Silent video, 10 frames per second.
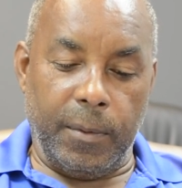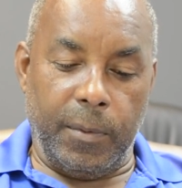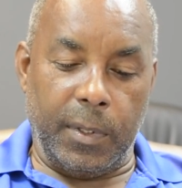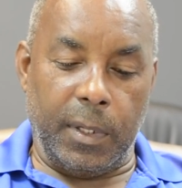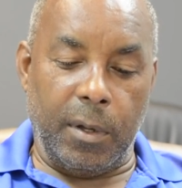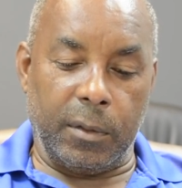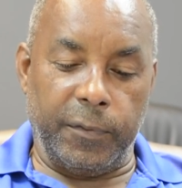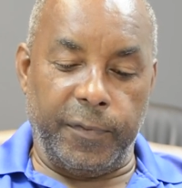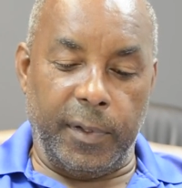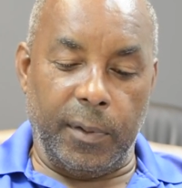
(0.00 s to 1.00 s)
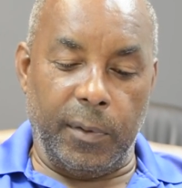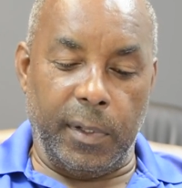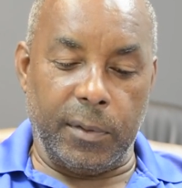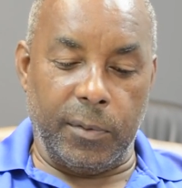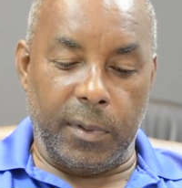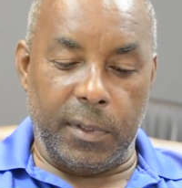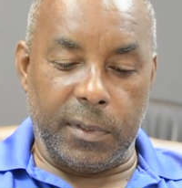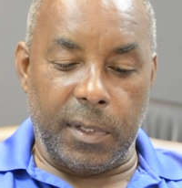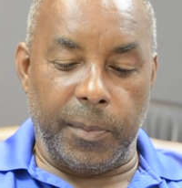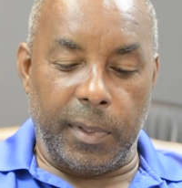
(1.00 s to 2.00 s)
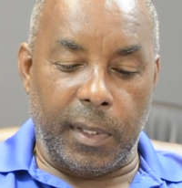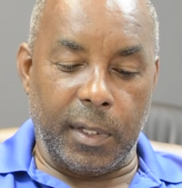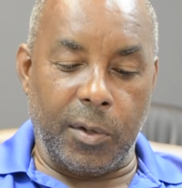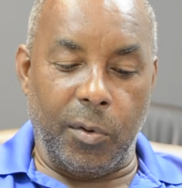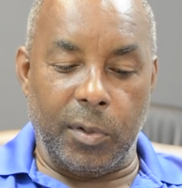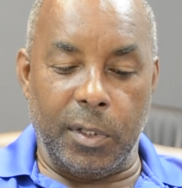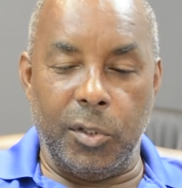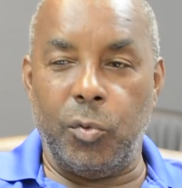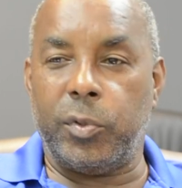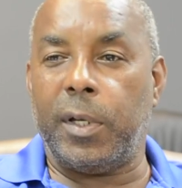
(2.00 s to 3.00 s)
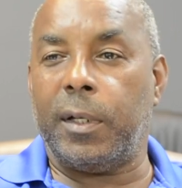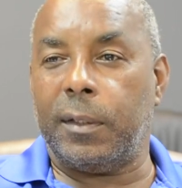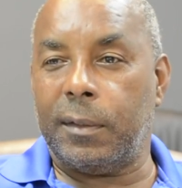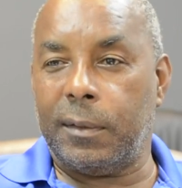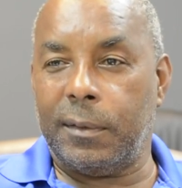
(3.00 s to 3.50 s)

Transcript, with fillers: What I got to find out later on is something that they call a new town.